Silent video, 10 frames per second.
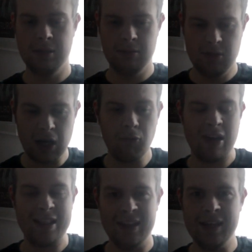
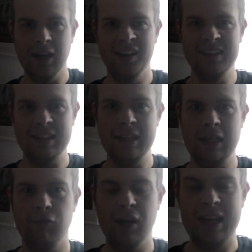directly
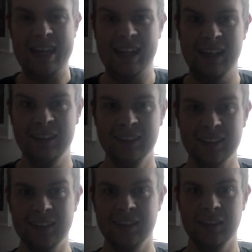underneath here,
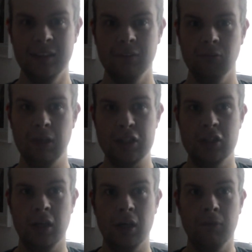which
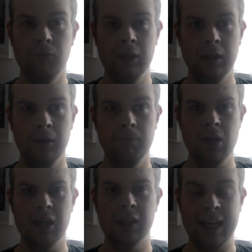are the
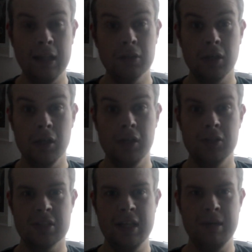Caledonian
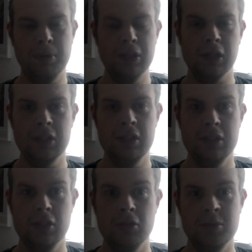Sleeper
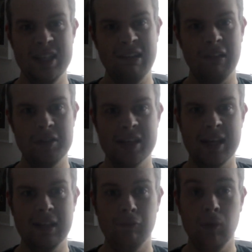
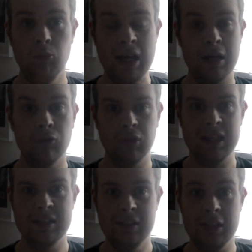92010 and the Rail
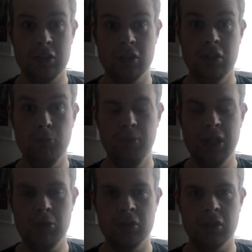Freight
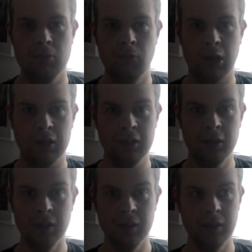Distribution
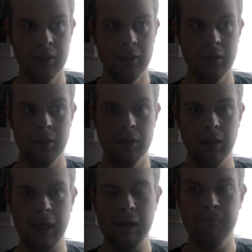one.
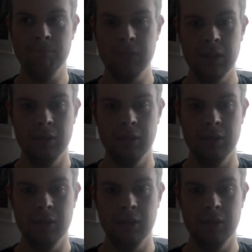And